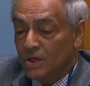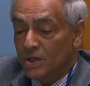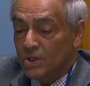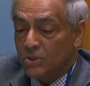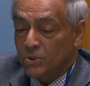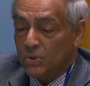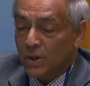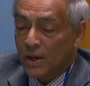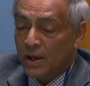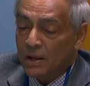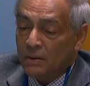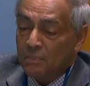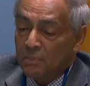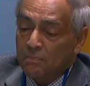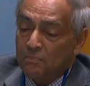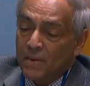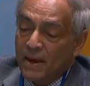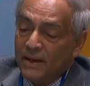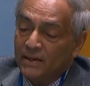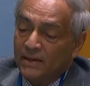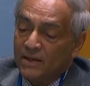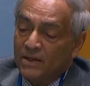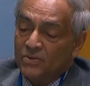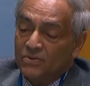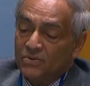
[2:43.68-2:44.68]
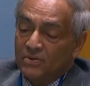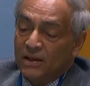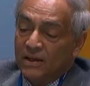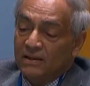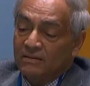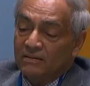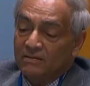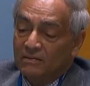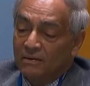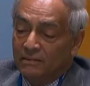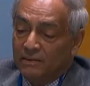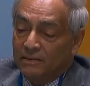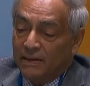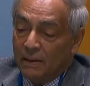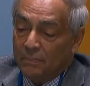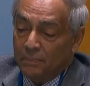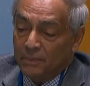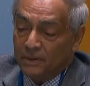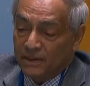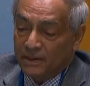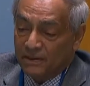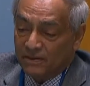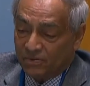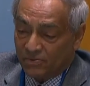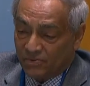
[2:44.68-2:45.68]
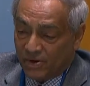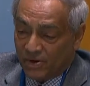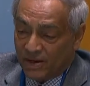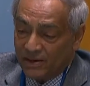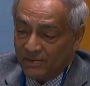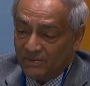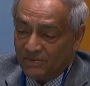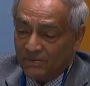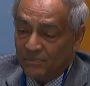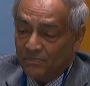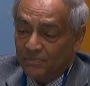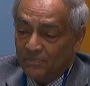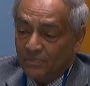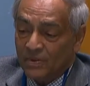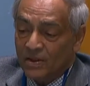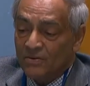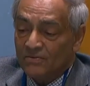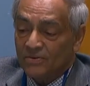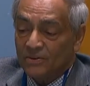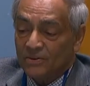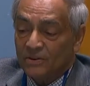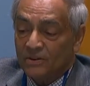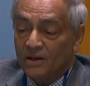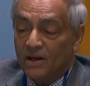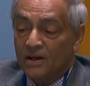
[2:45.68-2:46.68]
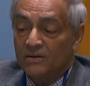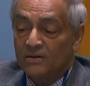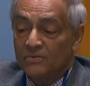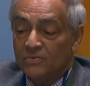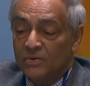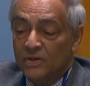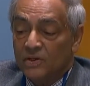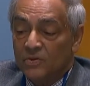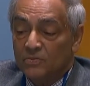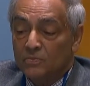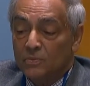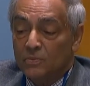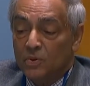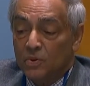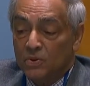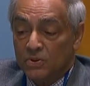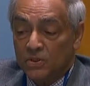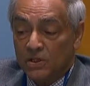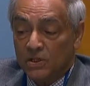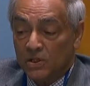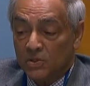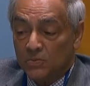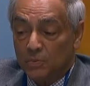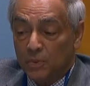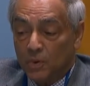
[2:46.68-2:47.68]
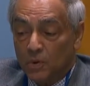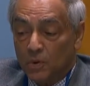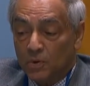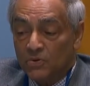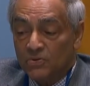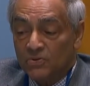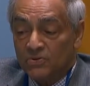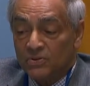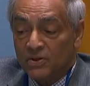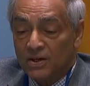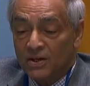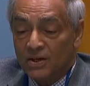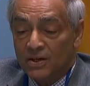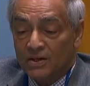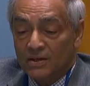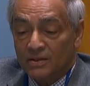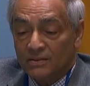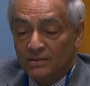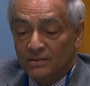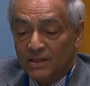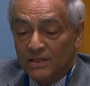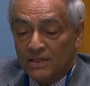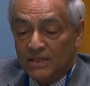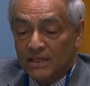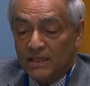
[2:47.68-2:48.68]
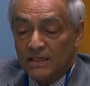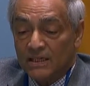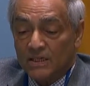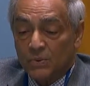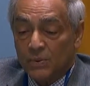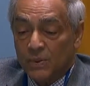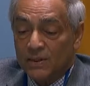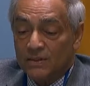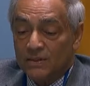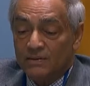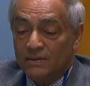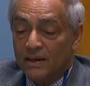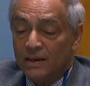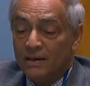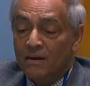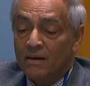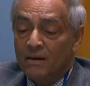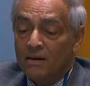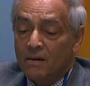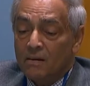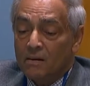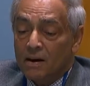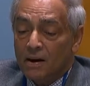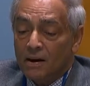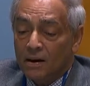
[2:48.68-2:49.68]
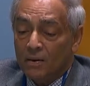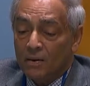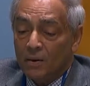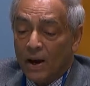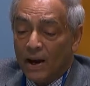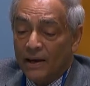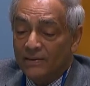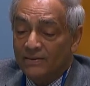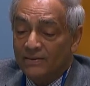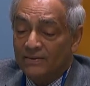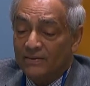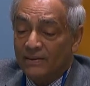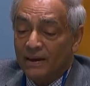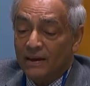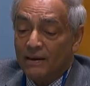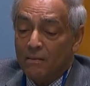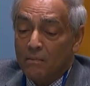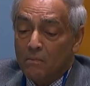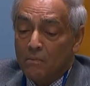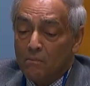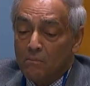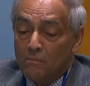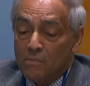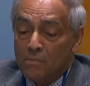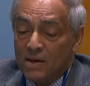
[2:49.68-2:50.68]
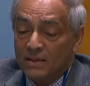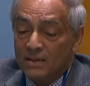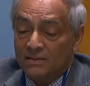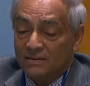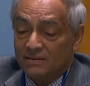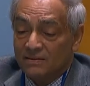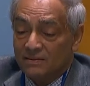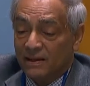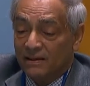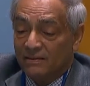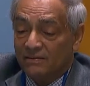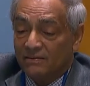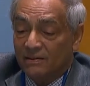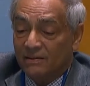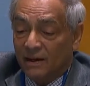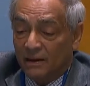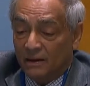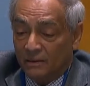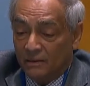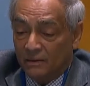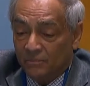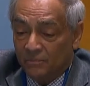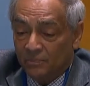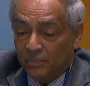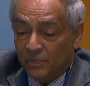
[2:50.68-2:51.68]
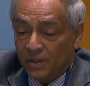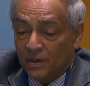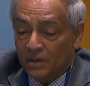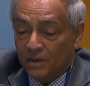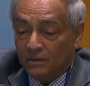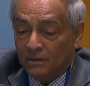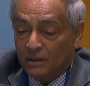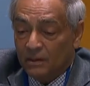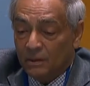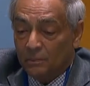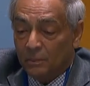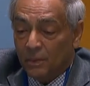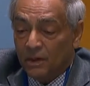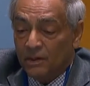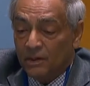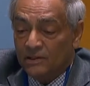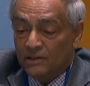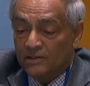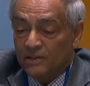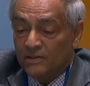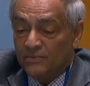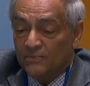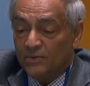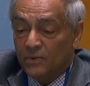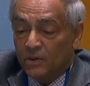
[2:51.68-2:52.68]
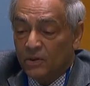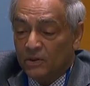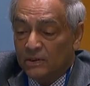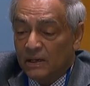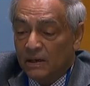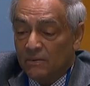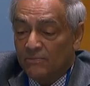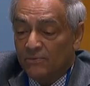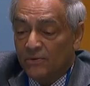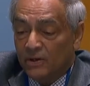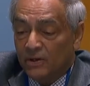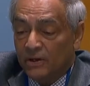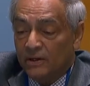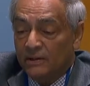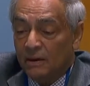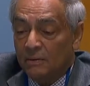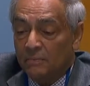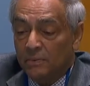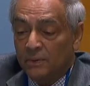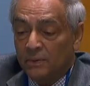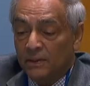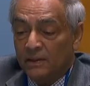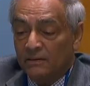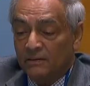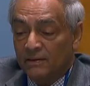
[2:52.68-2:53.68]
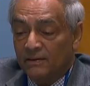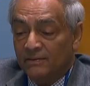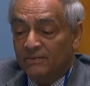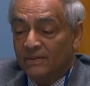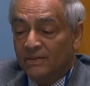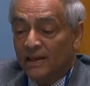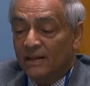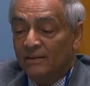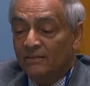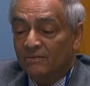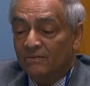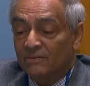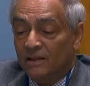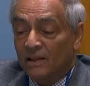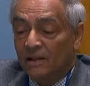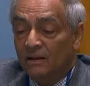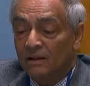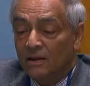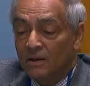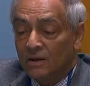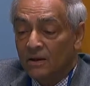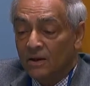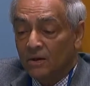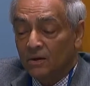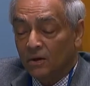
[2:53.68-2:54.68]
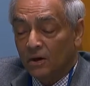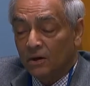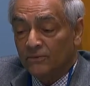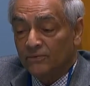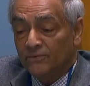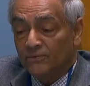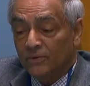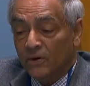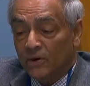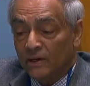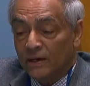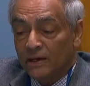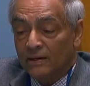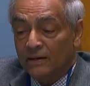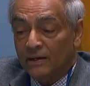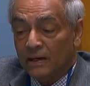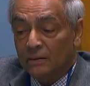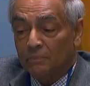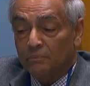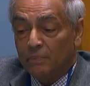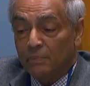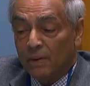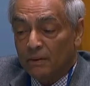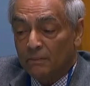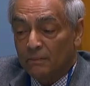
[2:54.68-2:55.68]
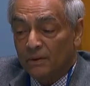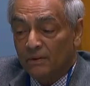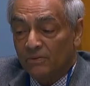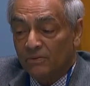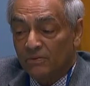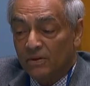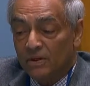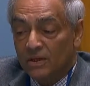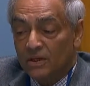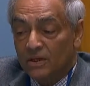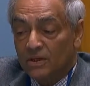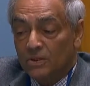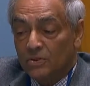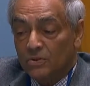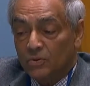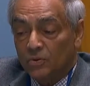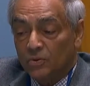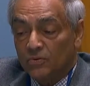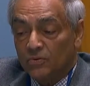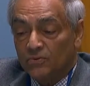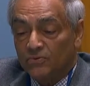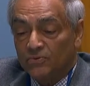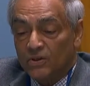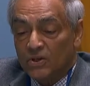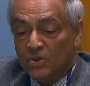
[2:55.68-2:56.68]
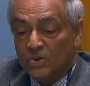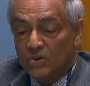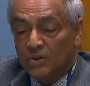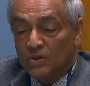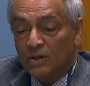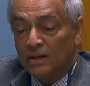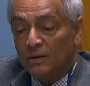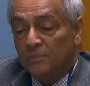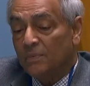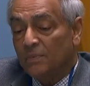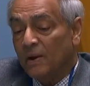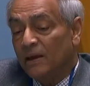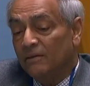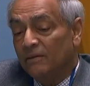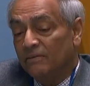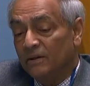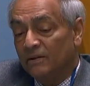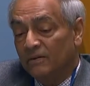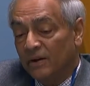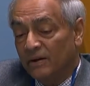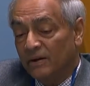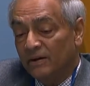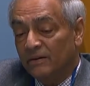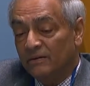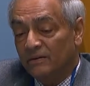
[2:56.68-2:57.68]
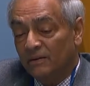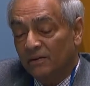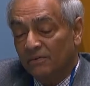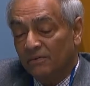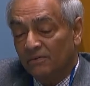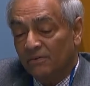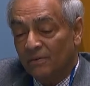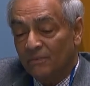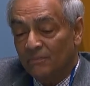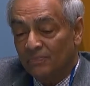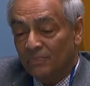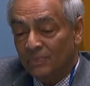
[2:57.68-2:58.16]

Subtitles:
To help manage debt distress for the countries most exposed, the G20, I say, must extend the policy for a temporary standstill on foreign debt payments to official and private creditors.